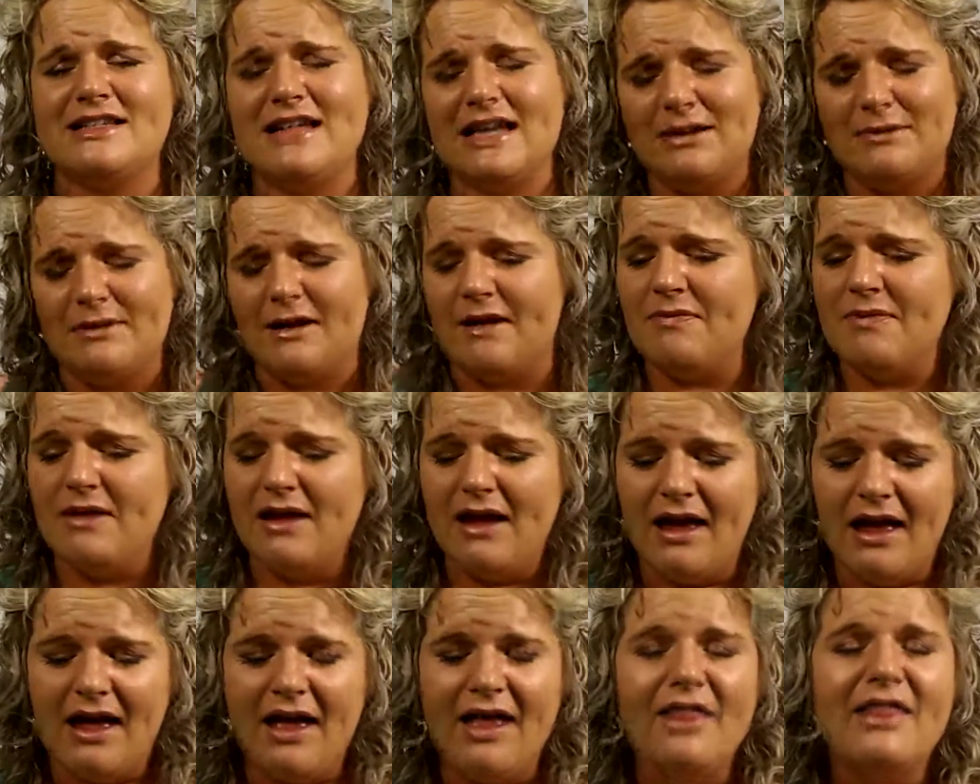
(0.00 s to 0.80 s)
Anyway,
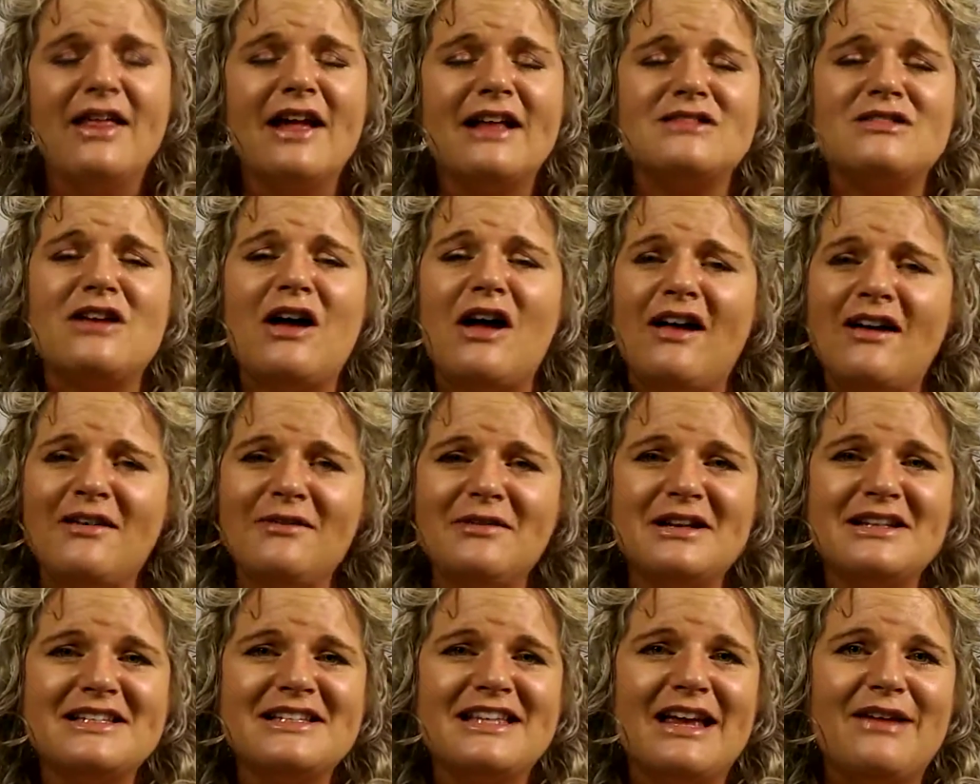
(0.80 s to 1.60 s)
that's all I'm
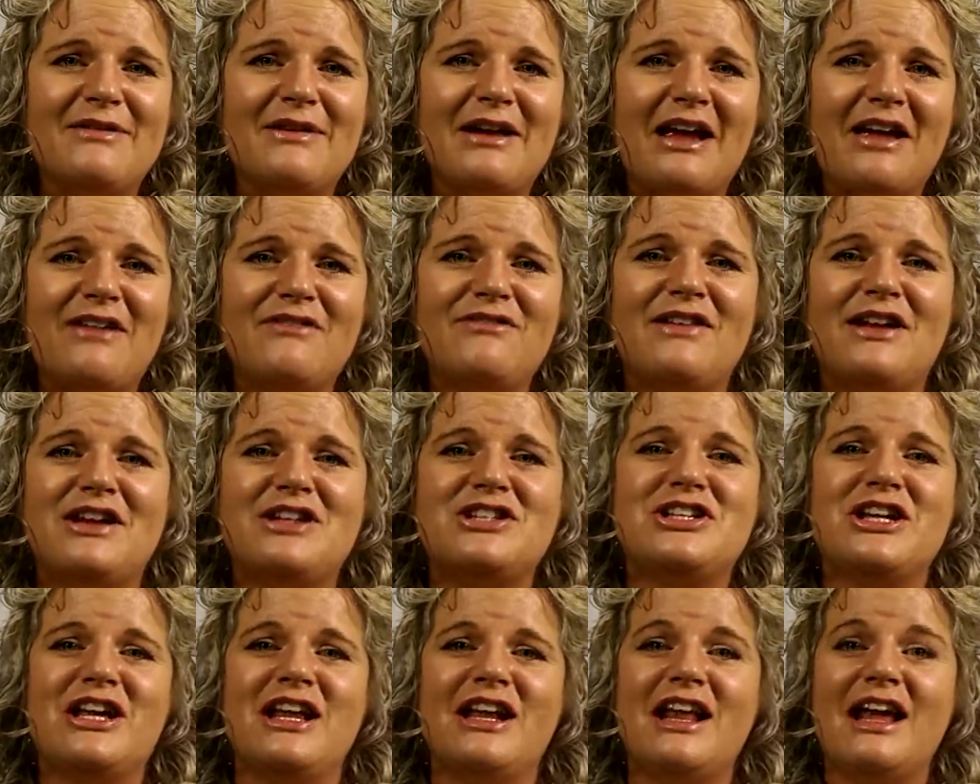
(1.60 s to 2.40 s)
going to say about
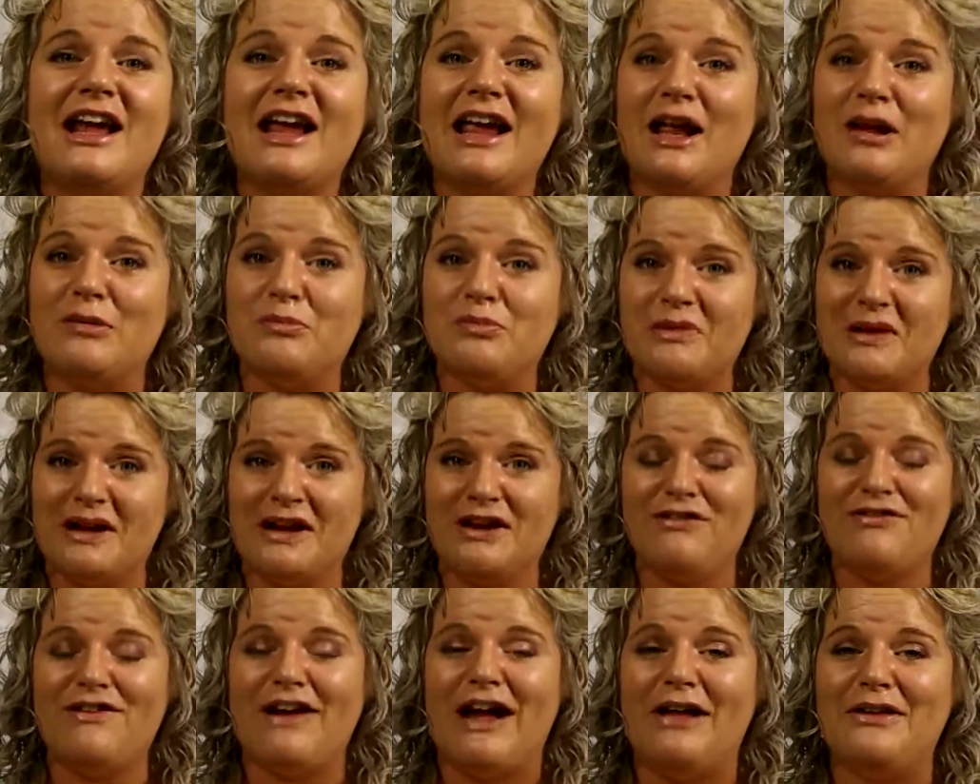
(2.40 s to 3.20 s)
convention. Again,
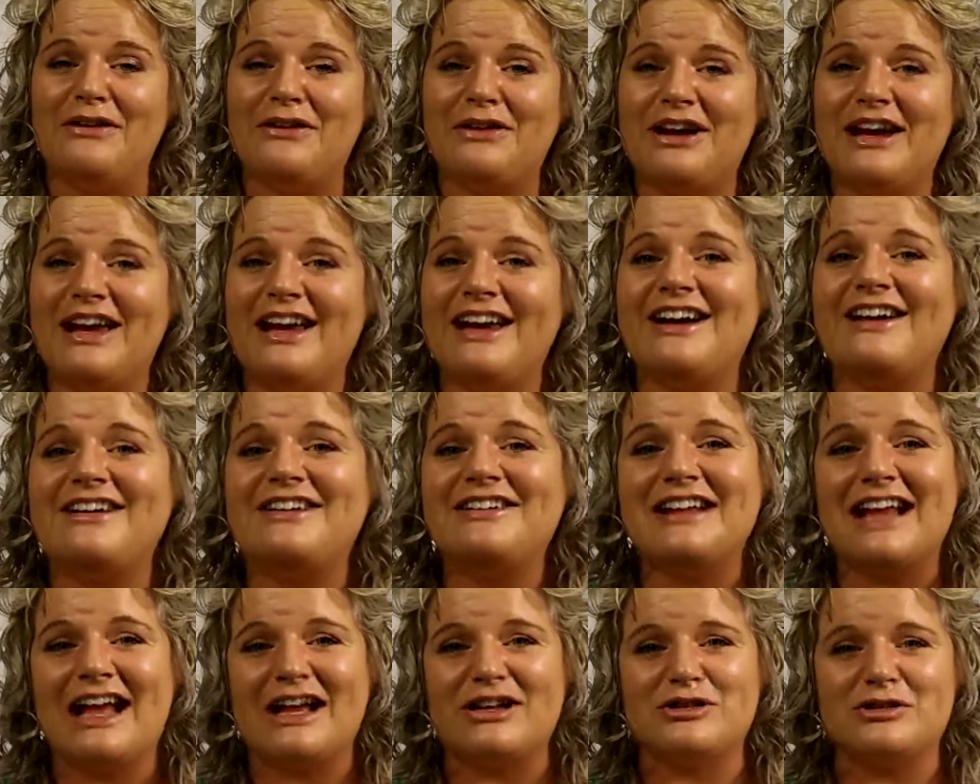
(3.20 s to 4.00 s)
Brittany Fowler here,
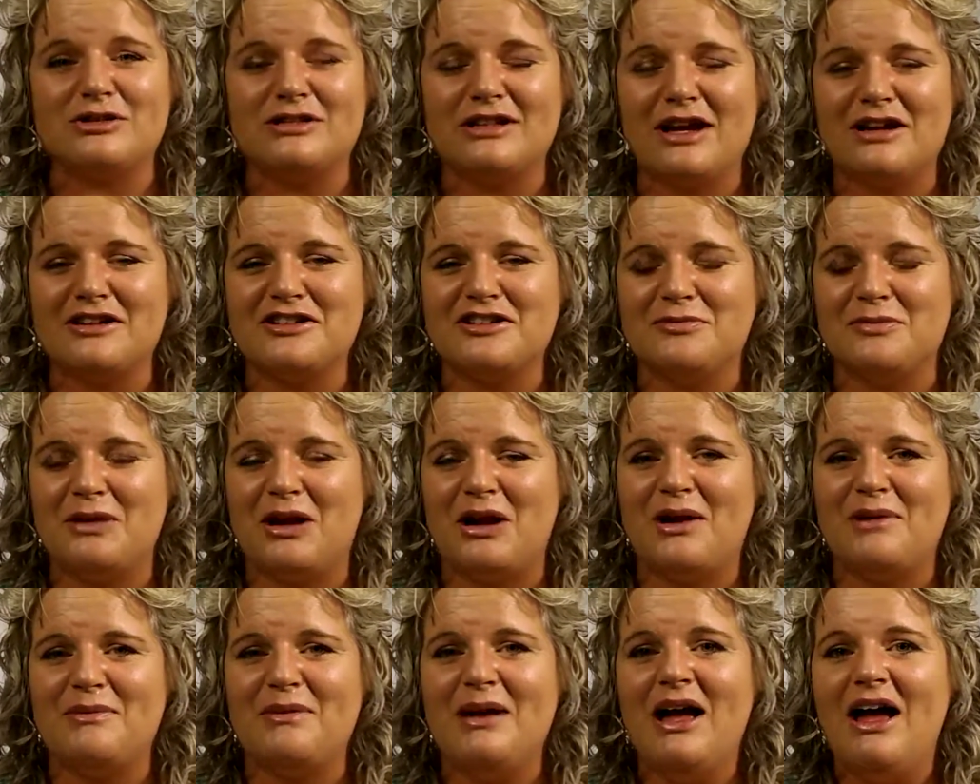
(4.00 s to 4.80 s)
Natural Dr.
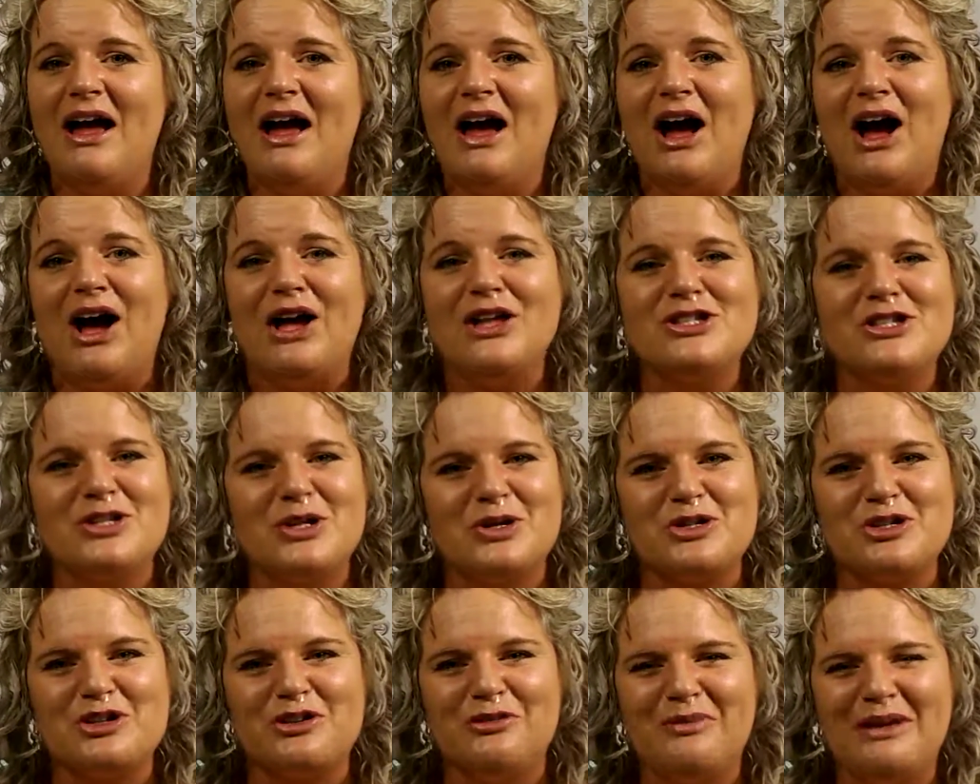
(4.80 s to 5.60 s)
Mom on
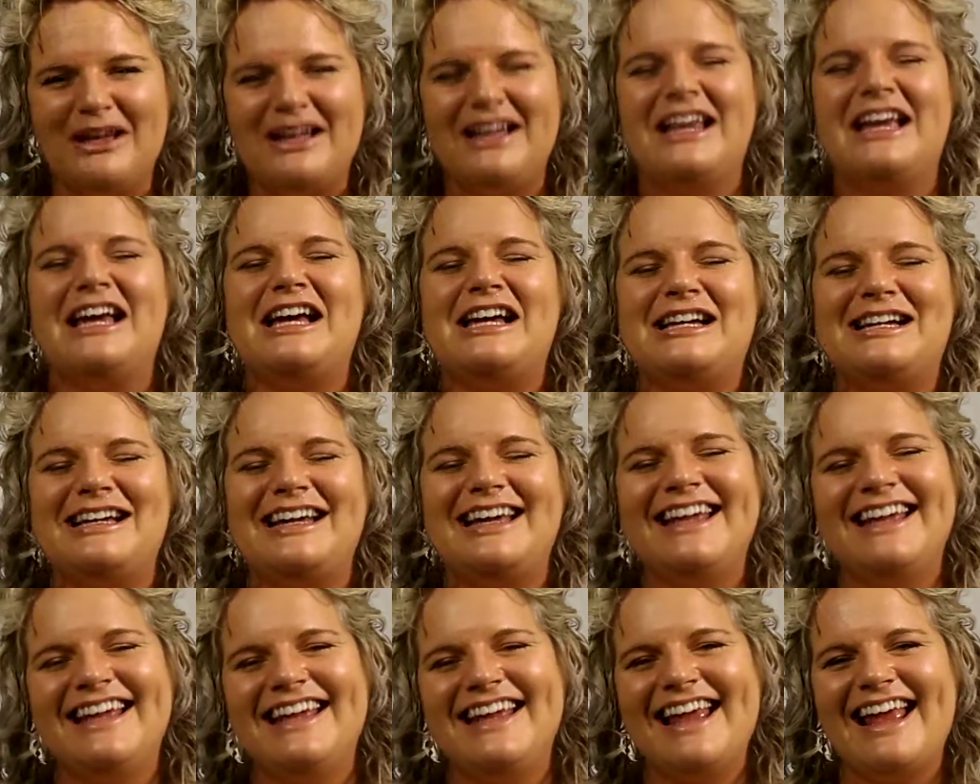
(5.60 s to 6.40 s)
social media.
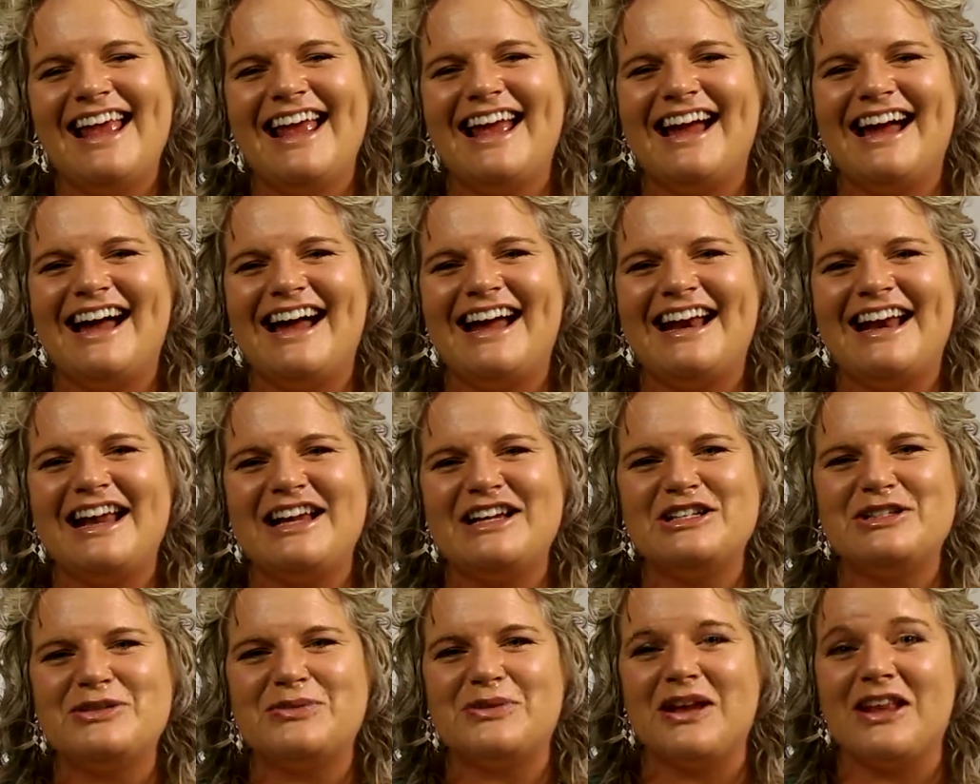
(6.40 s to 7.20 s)
And I
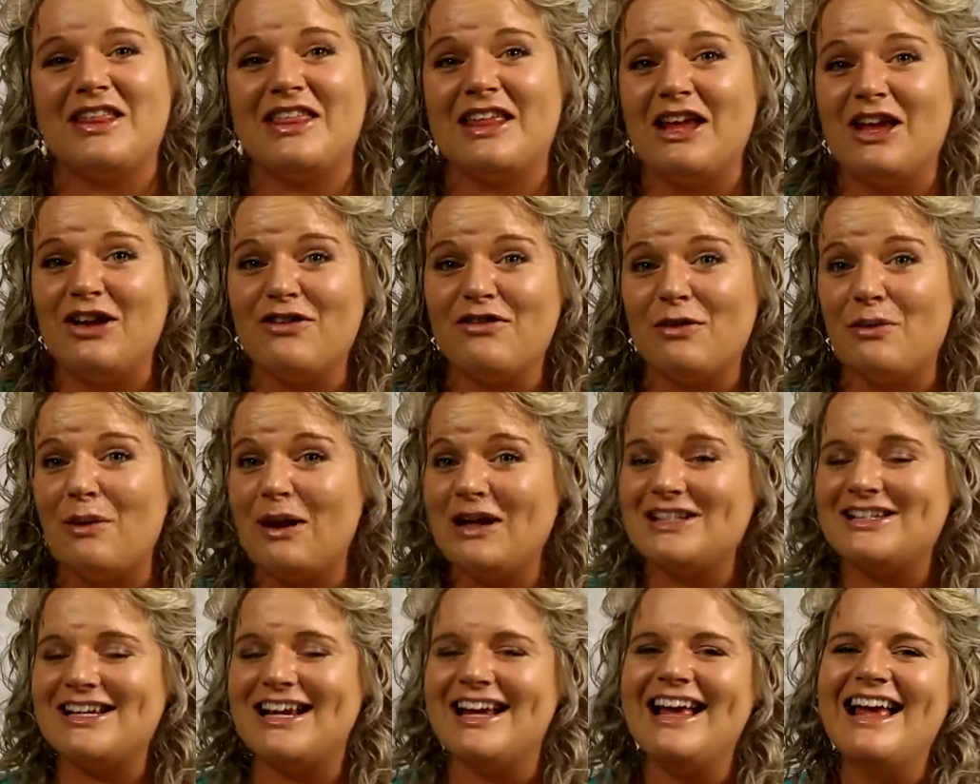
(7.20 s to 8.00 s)
just want to thank you for
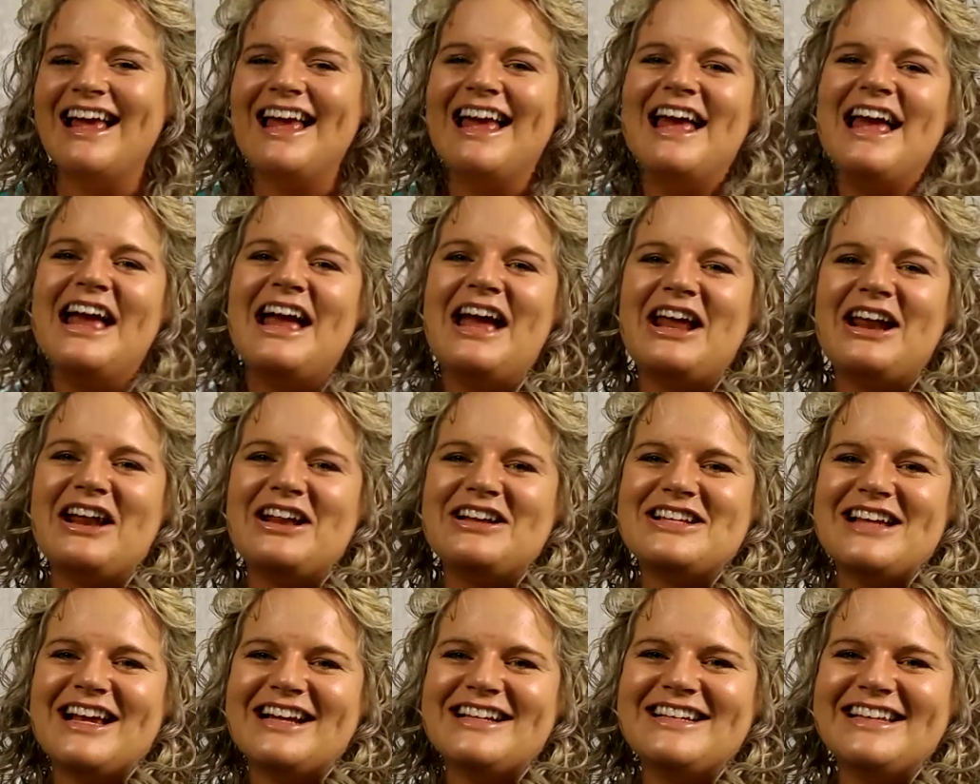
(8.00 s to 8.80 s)
watching, and I'll
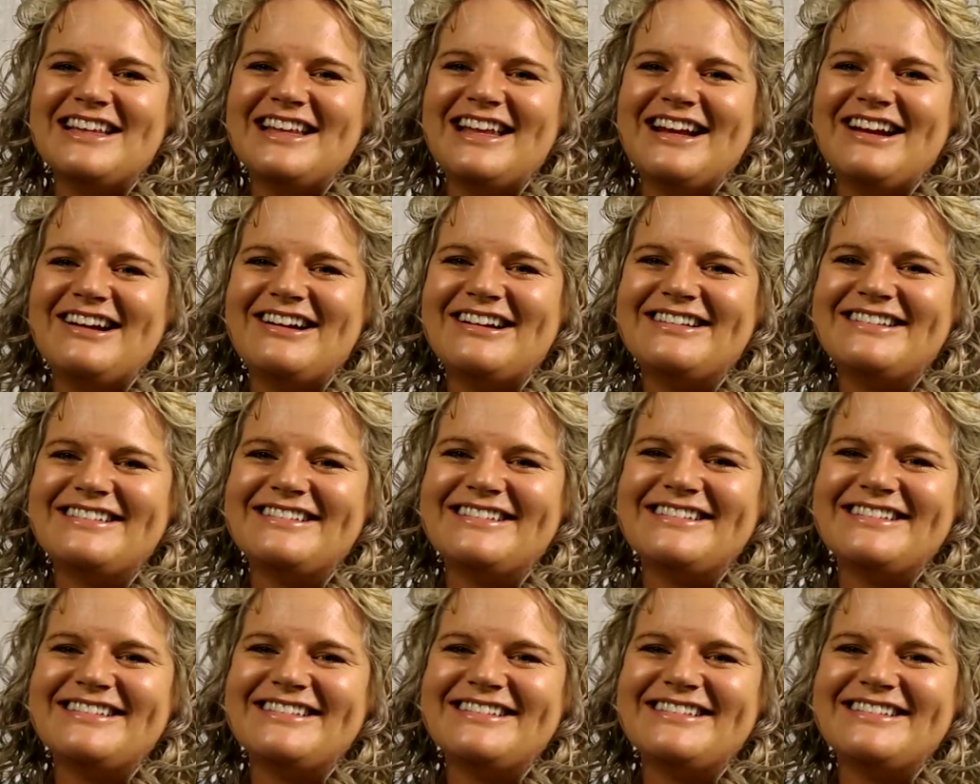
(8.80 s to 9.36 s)
talk to you later.